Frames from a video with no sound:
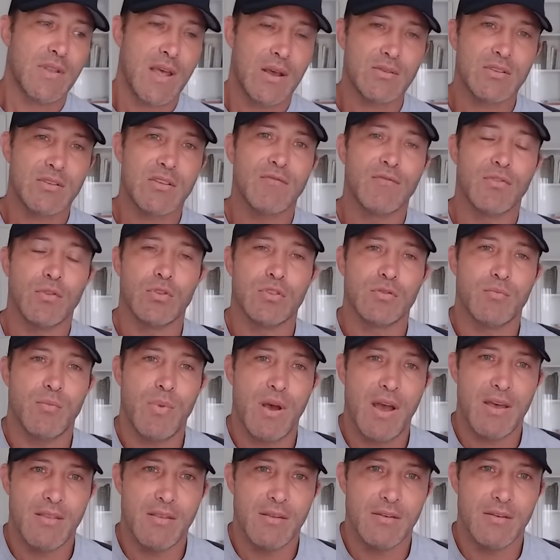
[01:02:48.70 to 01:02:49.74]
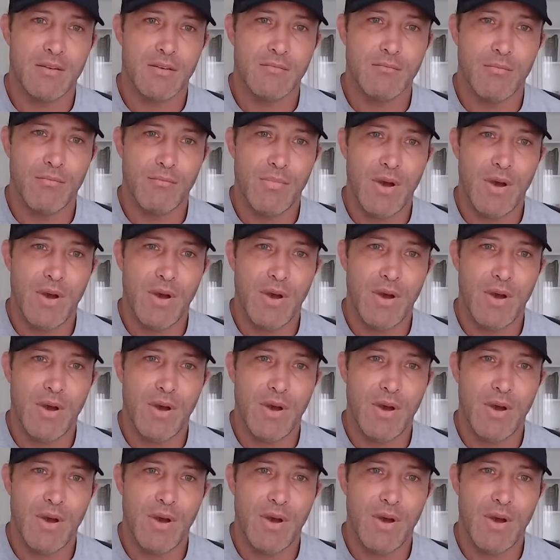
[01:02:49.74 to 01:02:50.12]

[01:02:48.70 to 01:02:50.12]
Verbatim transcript: So that was influenced by the